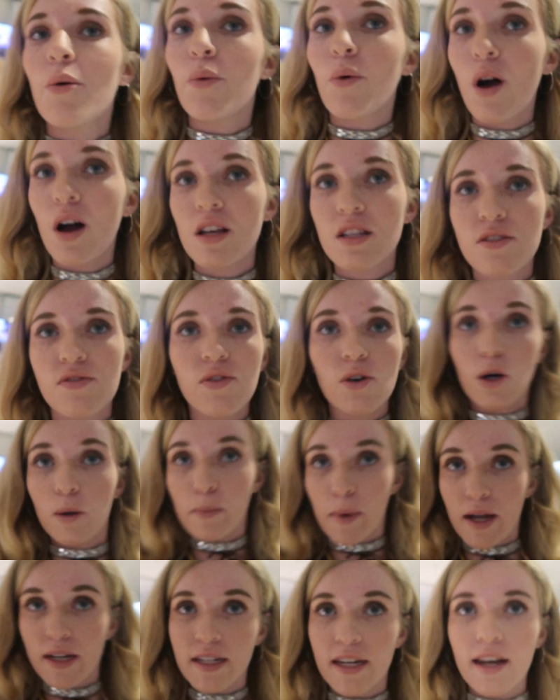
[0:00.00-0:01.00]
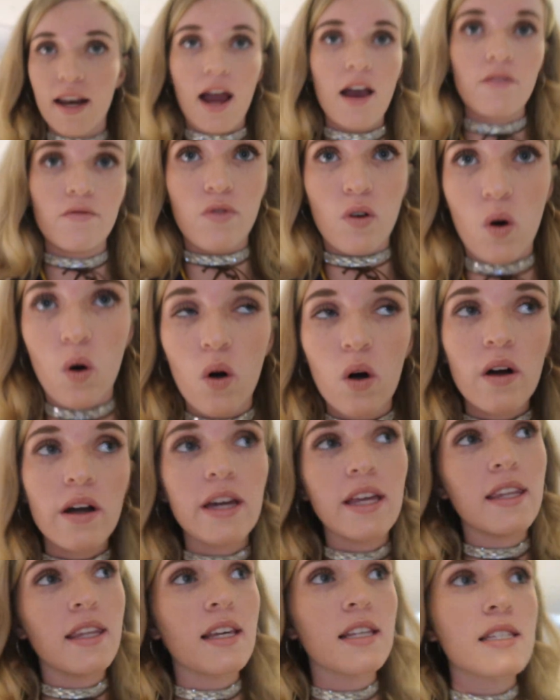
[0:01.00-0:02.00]
was for Monday Night Raw
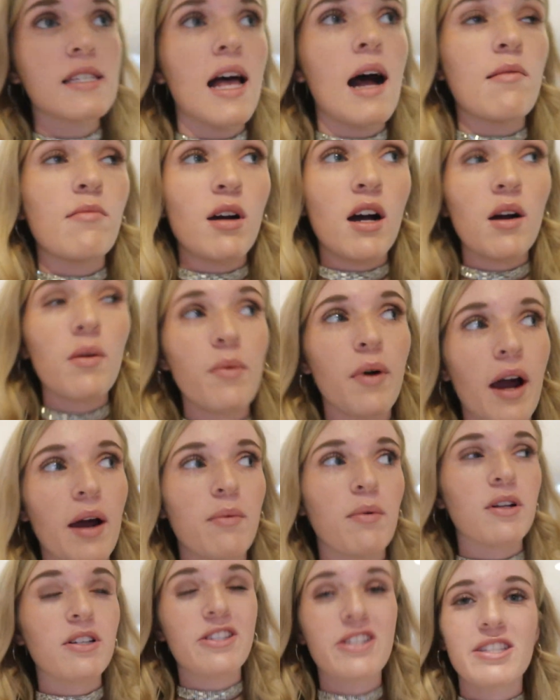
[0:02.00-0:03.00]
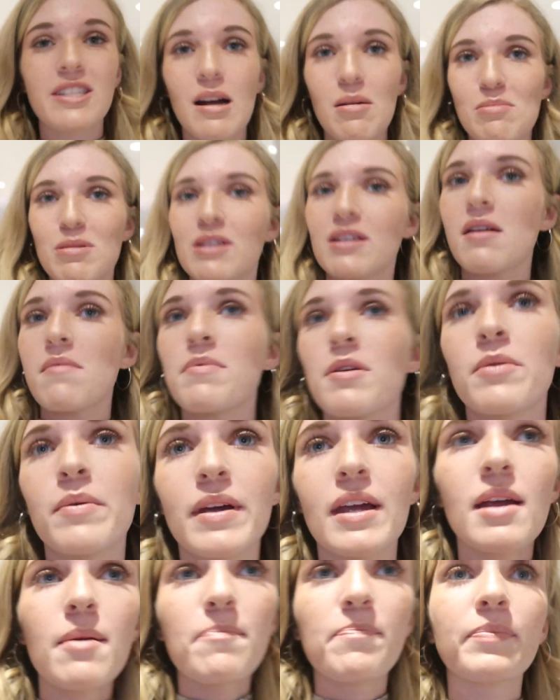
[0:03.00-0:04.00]
in the summer, where I watched W W
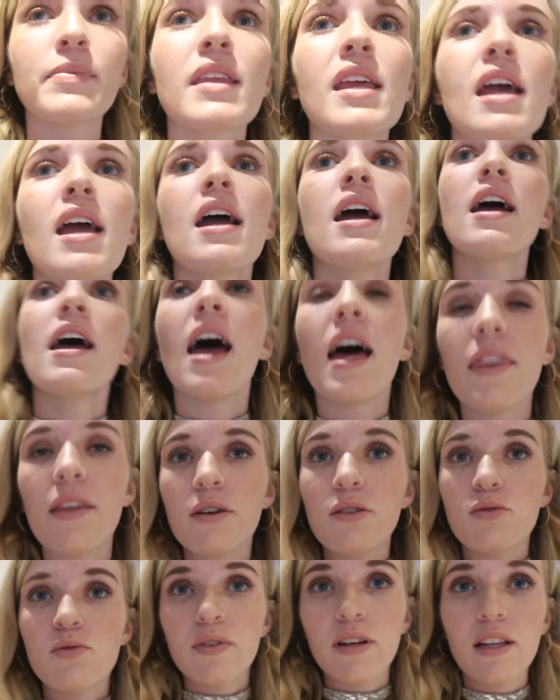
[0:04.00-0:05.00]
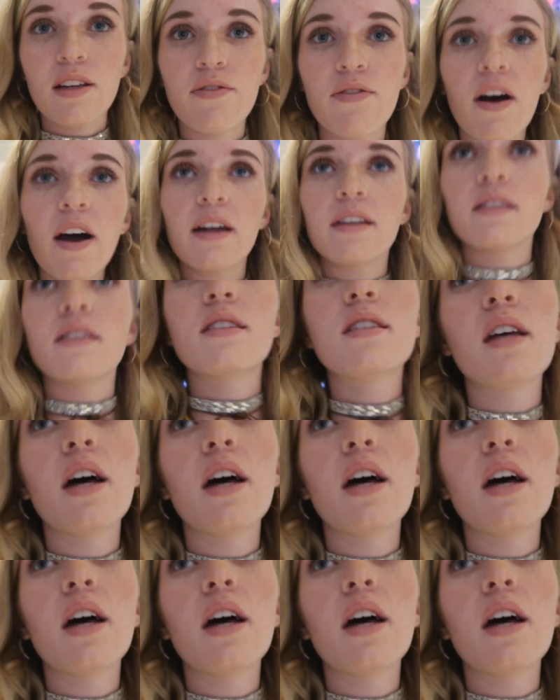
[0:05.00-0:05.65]
E, and that was really fun.